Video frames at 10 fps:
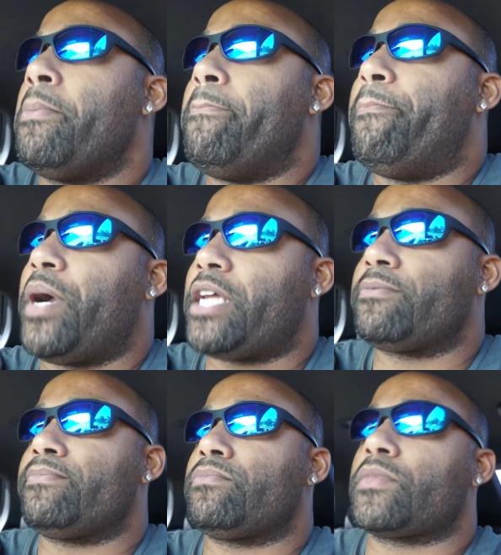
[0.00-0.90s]
But
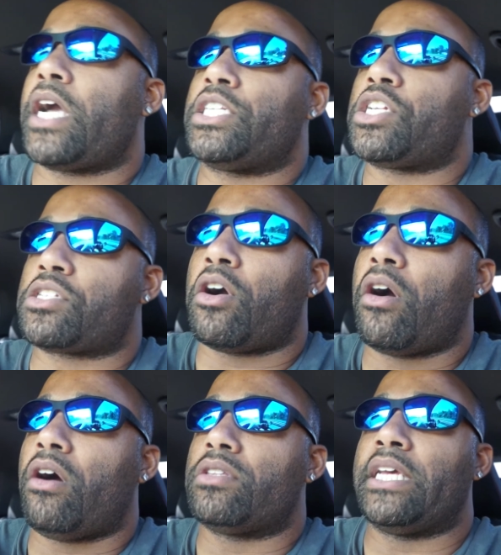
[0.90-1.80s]
I just
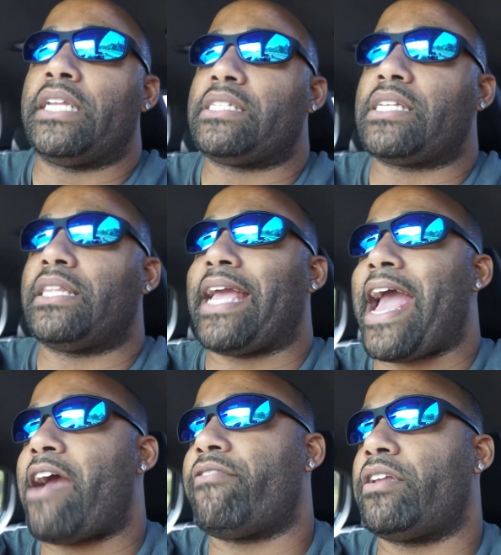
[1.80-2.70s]
called and they said they
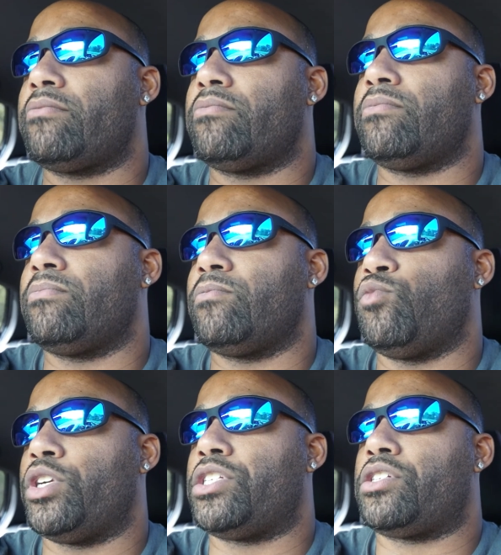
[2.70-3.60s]
have it,
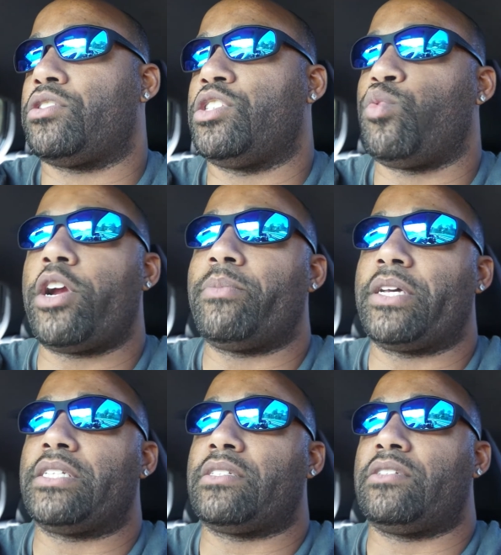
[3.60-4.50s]
which is weird
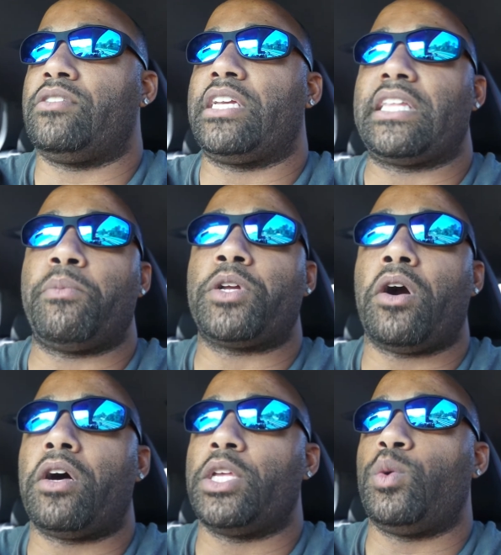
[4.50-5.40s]
because you think they would
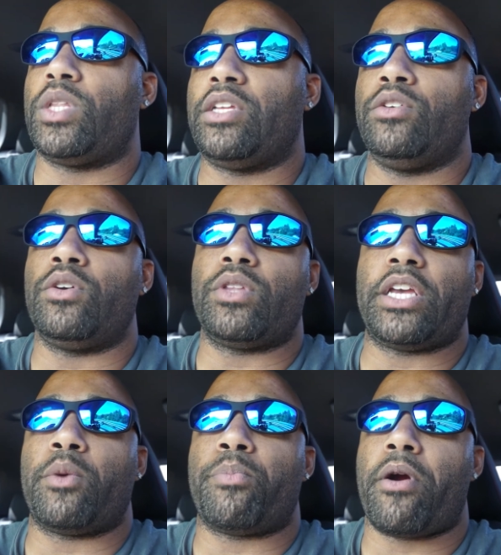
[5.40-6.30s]
call you and let you know that
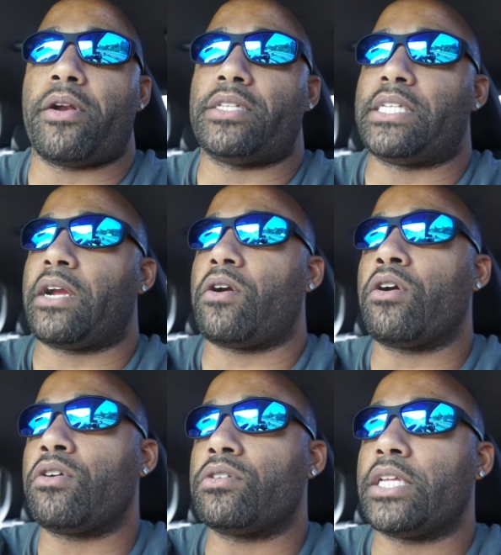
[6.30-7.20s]
your part is there
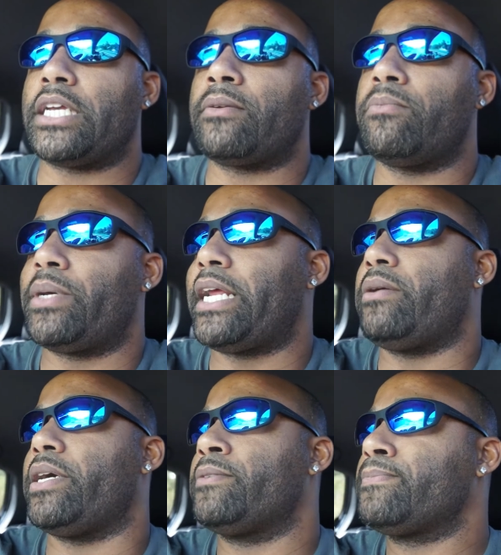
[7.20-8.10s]
early. But
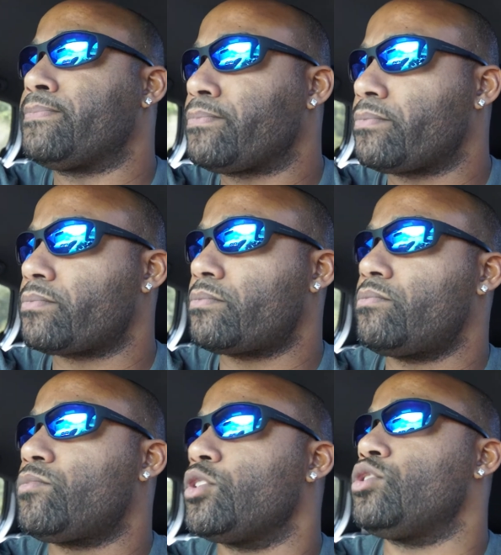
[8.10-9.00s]
anyway,
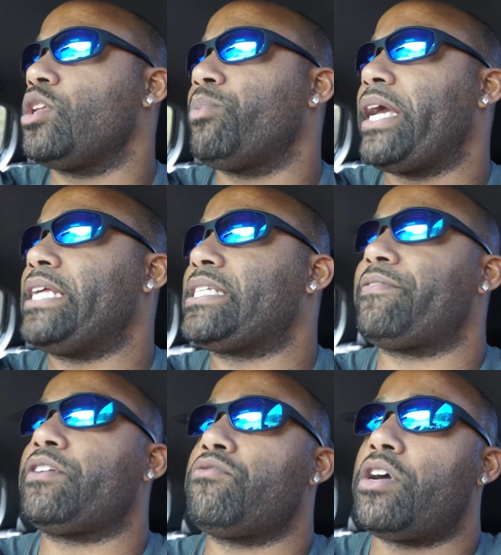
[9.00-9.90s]
so the plan is I have
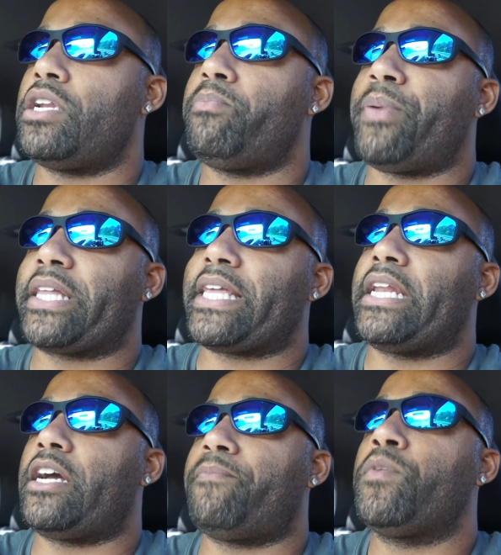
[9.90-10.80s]
to run, pick that
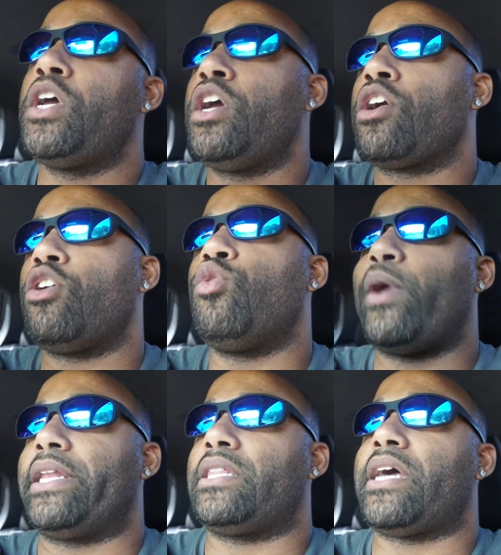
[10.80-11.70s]
up, go
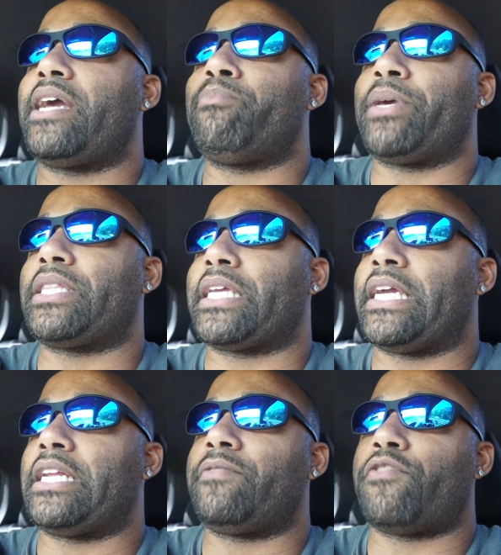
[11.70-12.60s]
wait in line, pick the
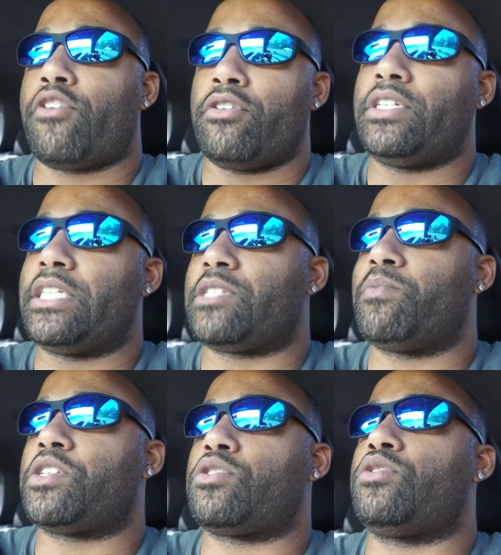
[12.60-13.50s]
kid up for early
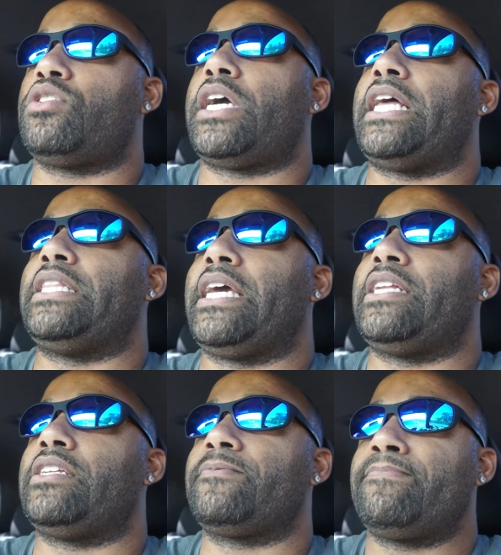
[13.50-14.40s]
dismissal, and
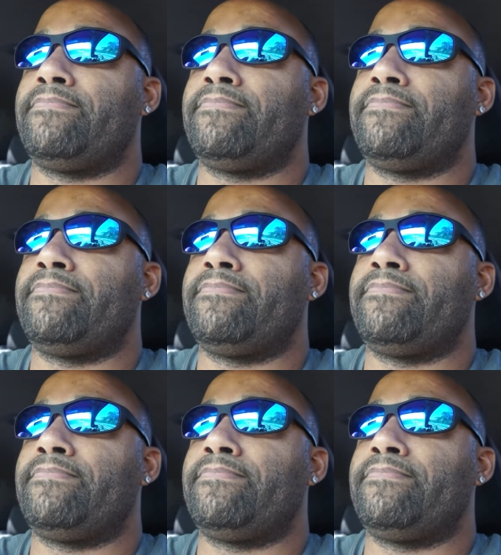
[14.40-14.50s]
then